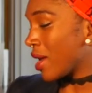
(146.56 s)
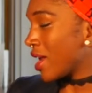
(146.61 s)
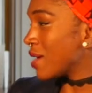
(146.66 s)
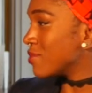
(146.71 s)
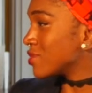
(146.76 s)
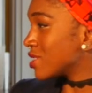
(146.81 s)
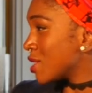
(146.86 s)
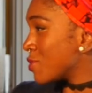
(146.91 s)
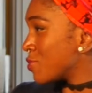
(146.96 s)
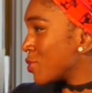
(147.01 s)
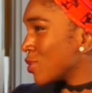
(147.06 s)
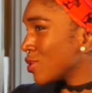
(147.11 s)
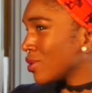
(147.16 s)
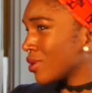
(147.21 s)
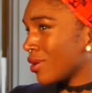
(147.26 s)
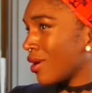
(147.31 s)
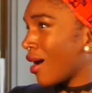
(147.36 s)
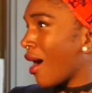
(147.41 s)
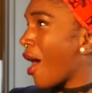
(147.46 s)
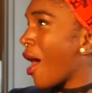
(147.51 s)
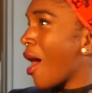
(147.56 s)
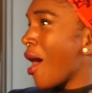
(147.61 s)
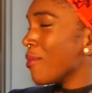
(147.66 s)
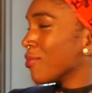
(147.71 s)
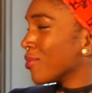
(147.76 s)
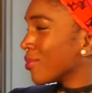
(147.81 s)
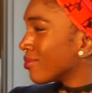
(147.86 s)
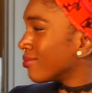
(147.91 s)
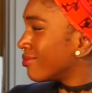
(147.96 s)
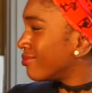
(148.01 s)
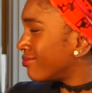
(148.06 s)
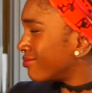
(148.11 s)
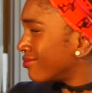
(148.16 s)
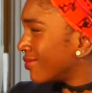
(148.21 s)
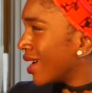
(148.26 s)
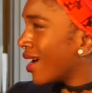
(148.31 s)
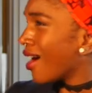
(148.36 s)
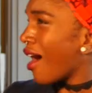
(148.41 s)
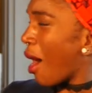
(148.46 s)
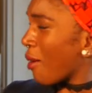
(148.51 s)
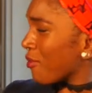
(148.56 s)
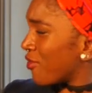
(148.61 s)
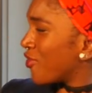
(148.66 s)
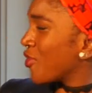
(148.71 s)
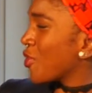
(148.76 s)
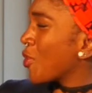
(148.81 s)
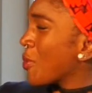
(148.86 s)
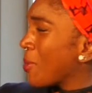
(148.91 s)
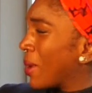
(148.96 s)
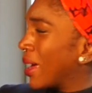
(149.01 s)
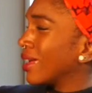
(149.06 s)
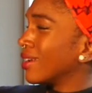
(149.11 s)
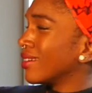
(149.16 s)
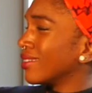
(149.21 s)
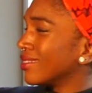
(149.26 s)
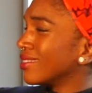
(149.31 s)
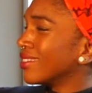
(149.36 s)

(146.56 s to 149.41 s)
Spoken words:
My name's in a book. I'm full, man.